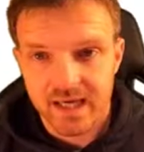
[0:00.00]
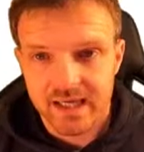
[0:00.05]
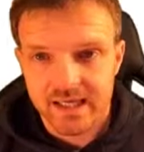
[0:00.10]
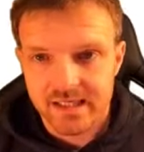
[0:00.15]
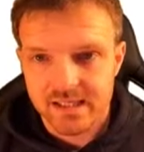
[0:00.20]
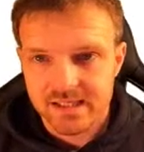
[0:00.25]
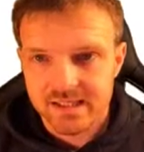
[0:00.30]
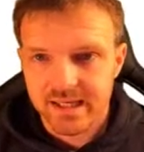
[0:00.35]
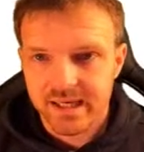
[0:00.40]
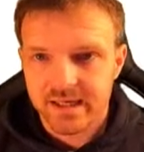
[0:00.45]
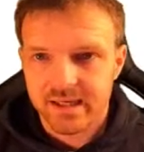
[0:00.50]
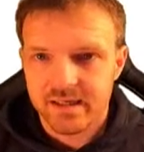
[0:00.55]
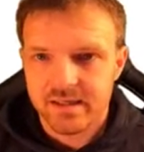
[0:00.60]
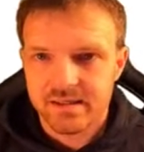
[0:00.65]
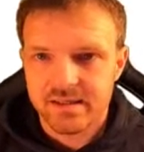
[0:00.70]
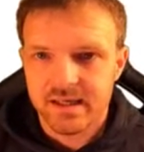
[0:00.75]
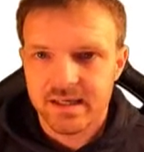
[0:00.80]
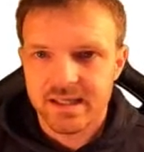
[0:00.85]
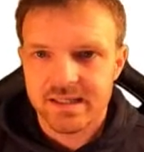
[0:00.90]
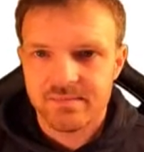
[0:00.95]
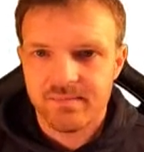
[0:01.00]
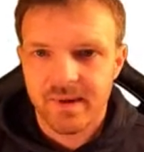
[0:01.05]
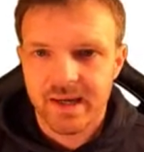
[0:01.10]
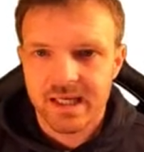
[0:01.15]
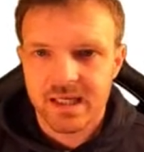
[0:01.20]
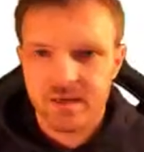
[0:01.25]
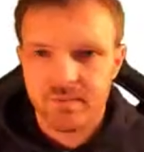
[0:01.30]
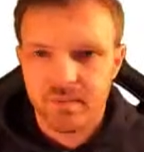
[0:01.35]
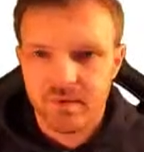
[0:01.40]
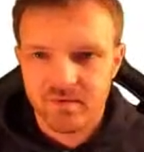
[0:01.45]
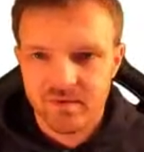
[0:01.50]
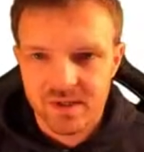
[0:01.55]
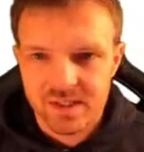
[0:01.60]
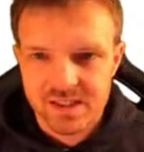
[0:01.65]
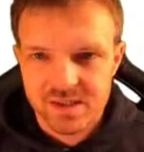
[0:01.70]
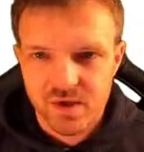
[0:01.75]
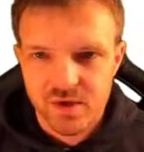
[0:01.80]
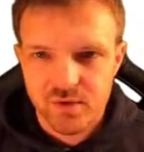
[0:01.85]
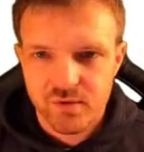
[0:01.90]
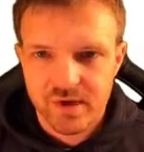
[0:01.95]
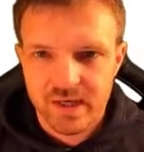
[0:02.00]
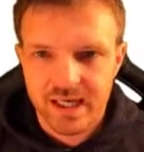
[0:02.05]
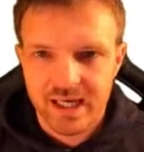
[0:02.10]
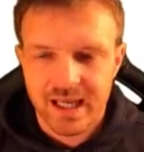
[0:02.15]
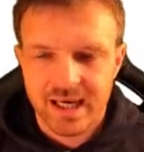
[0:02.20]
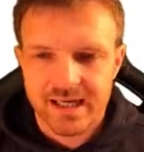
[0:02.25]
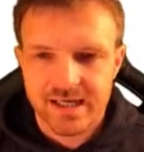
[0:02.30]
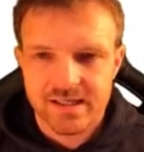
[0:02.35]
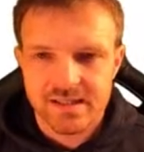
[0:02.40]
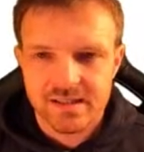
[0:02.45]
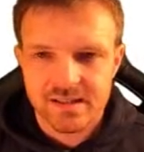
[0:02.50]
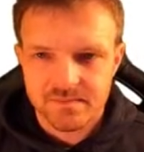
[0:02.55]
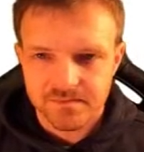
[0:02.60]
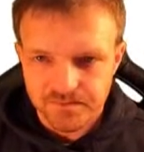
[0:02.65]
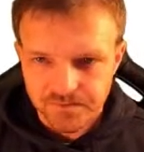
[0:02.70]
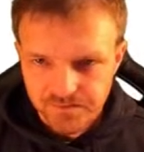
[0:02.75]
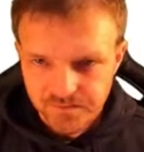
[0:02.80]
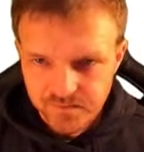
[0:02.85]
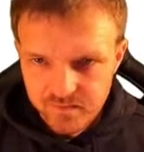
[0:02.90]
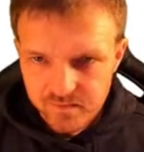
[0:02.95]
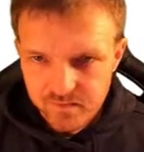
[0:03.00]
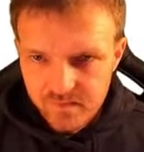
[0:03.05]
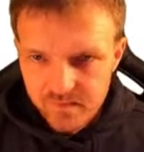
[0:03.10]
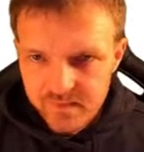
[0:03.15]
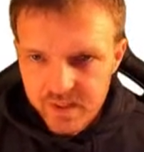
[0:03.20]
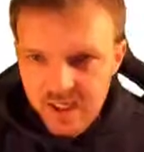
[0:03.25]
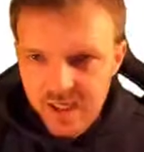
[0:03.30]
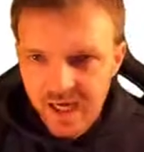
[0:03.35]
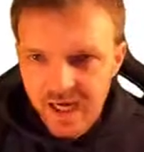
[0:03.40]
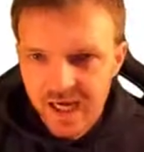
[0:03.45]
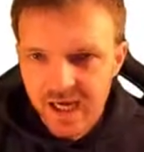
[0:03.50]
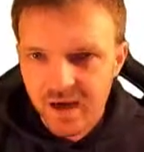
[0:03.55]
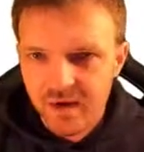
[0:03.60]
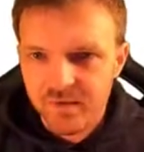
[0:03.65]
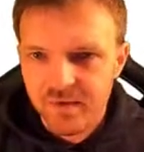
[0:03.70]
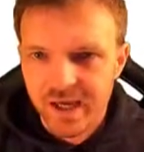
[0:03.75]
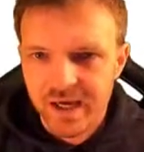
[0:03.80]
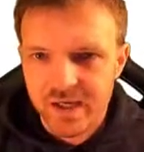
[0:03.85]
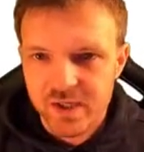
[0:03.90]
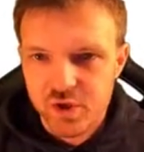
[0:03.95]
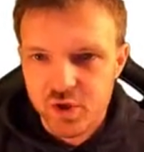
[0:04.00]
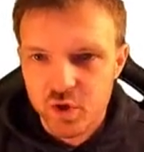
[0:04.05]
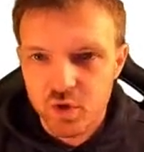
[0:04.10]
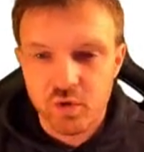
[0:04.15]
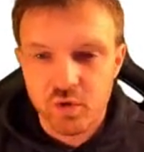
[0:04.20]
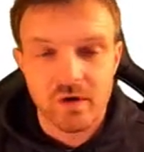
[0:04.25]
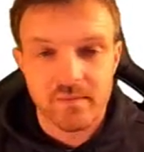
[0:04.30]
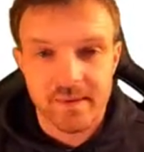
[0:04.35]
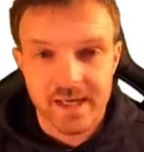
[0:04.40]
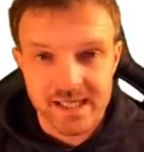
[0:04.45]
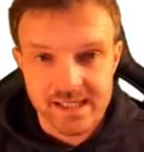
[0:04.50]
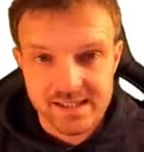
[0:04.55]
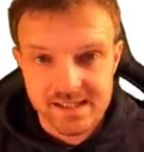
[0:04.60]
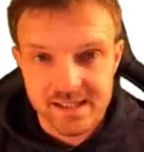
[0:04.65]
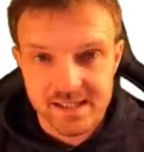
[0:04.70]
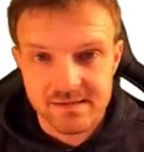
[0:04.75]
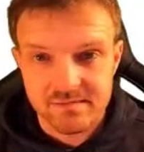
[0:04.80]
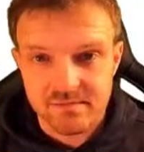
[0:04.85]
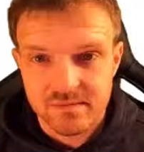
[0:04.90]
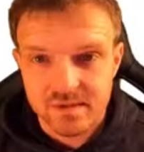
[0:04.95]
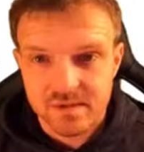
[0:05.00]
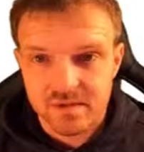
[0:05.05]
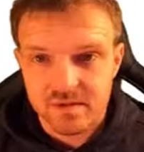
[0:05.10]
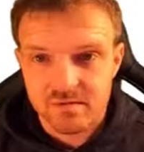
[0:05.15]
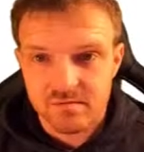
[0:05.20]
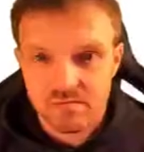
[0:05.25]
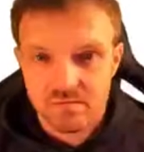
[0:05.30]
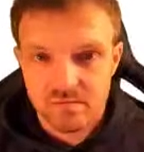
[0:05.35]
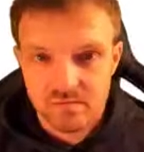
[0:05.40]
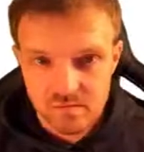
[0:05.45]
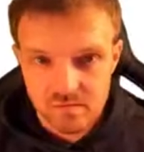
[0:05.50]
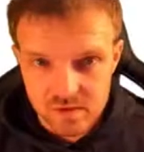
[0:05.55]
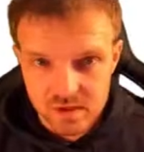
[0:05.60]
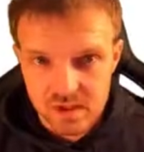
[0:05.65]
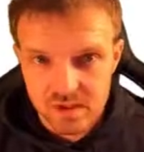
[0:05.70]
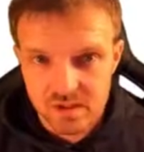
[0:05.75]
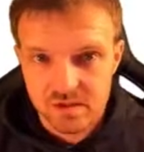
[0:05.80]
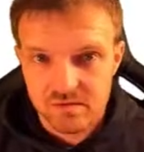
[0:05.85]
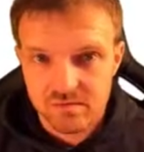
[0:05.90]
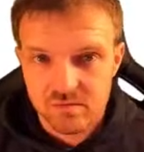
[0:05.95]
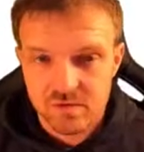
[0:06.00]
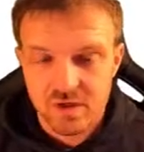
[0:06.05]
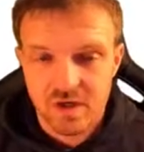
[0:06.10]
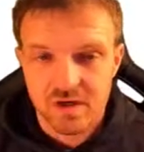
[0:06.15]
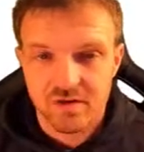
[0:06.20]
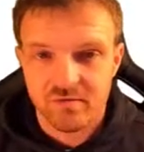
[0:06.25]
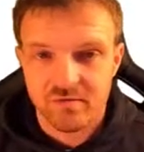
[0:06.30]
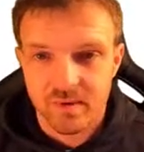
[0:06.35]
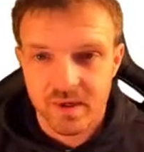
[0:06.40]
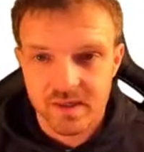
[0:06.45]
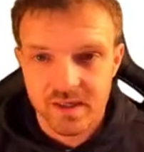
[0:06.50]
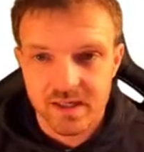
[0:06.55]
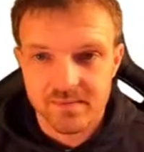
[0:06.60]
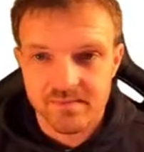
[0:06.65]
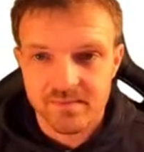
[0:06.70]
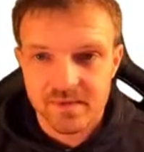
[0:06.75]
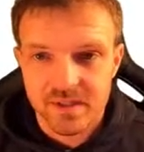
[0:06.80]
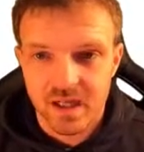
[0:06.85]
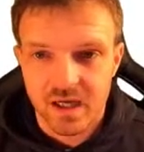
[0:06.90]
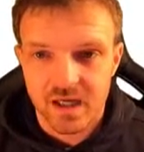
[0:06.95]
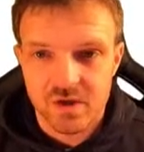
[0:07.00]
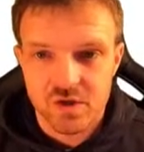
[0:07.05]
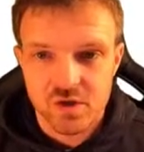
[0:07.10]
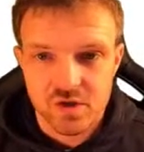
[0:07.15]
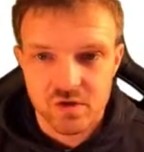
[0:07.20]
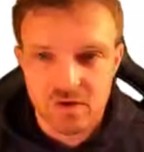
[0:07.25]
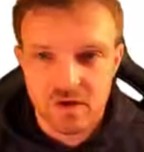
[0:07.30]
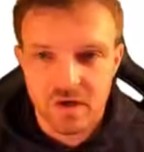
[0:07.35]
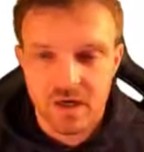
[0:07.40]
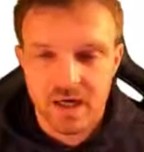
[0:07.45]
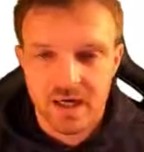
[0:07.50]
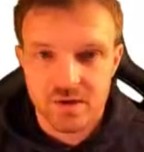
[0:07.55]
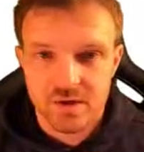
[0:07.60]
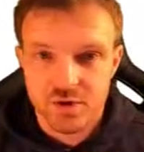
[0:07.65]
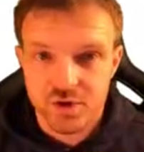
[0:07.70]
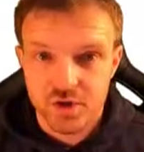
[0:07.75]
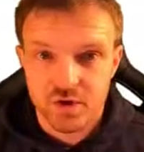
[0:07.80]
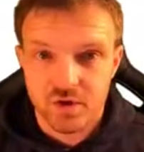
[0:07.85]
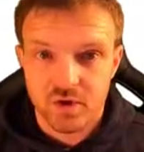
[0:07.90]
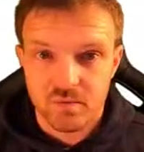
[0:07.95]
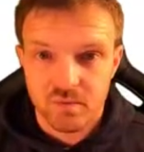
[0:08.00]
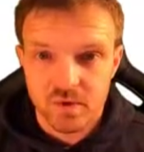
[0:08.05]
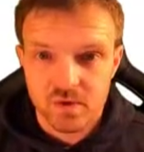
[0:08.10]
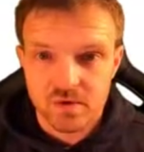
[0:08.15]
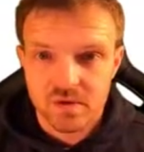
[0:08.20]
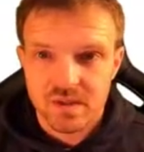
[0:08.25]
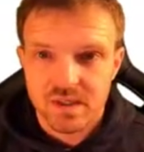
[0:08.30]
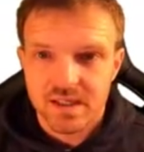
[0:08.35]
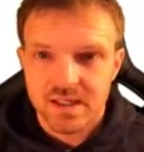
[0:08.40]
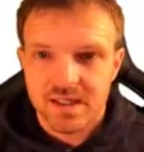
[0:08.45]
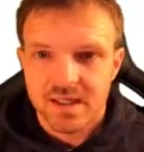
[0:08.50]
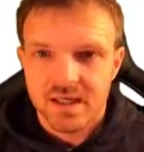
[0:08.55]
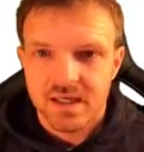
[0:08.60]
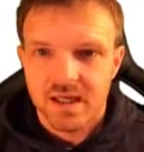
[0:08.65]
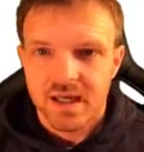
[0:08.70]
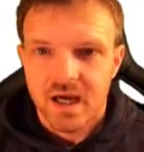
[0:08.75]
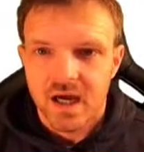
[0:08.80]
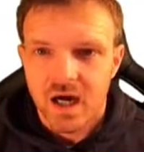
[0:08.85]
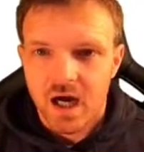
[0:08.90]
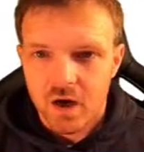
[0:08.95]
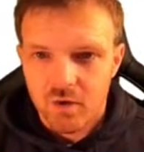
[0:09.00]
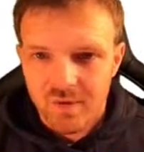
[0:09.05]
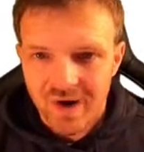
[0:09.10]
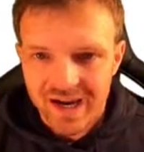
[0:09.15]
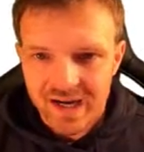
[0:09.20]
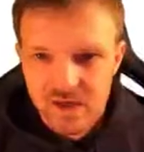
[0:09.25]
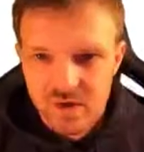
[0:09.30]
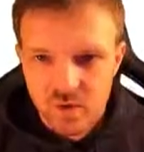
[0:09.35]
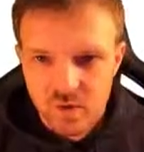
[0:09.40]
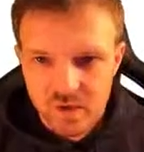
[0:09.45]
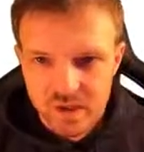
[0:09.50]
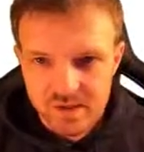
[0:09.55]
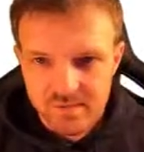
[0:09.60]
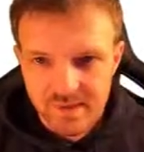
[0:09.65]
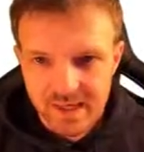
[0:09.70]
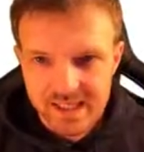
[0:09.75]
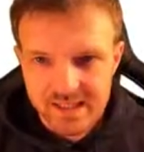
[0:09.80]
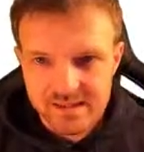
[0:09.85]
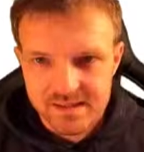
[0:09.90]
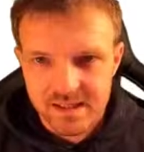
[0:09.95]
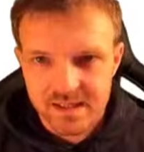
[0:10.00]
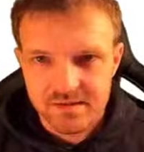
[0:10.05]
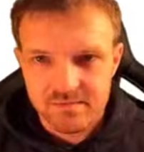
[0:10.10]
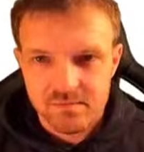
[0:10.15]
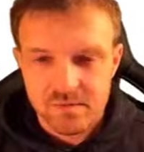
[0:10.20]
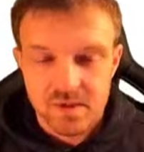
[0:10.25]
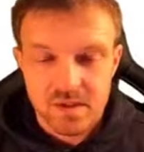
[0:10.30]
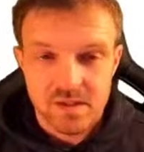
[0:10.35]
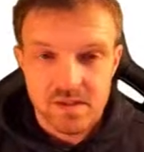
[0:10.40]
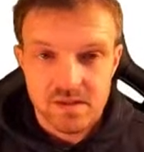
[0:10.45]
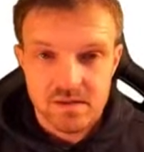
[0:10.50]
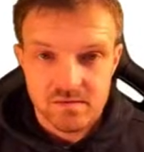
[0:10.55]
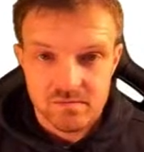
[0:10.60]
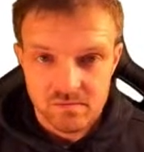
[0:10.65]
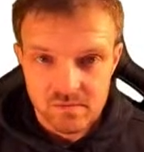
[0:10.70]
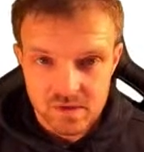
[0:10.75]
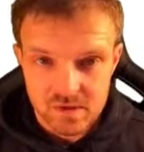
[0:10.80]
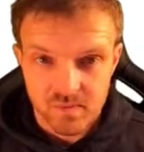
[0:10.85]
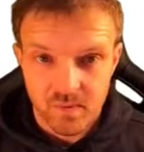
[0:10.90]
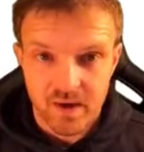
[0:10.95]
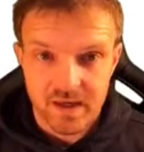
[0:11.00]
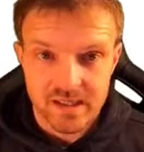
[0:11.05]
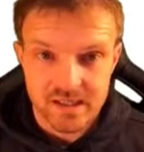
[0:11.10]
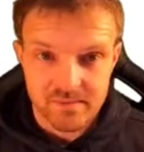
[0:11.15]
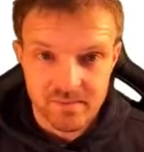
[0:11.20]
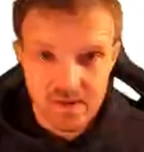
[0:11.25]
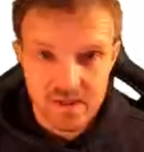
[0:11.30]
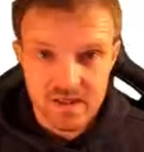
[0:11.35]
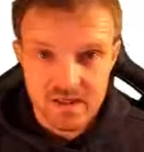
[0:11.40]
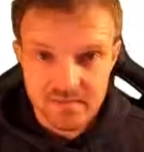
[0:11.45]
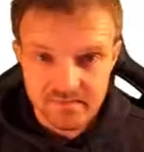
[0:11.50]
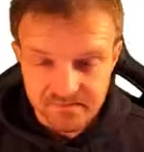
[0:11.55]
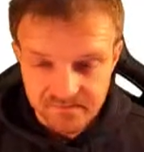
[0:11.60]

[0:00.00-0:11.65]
in a second, is made up of these three layers. They're dura mater, which is tough mother, like durable, arachnoid mater, spider mother.